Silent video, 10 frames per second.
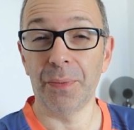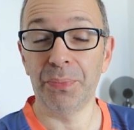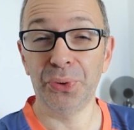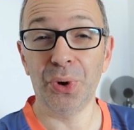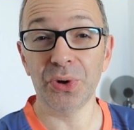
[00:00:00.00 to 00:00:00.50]

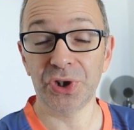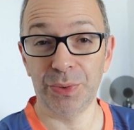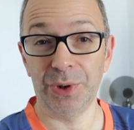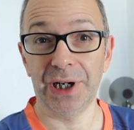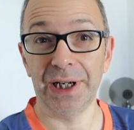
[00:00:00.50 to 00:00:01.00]

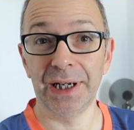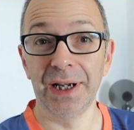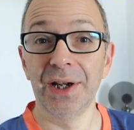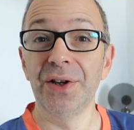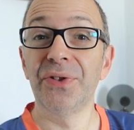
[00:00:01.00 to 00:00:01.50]

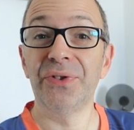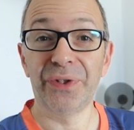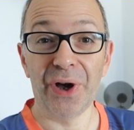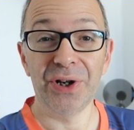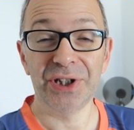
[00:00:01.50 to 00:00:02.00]
approximately
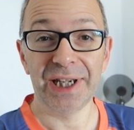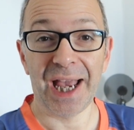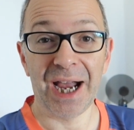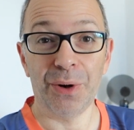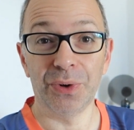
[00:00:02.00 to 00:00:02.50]
30
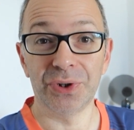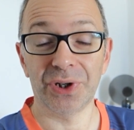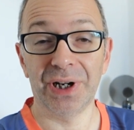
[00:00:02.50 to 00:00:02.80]
hours.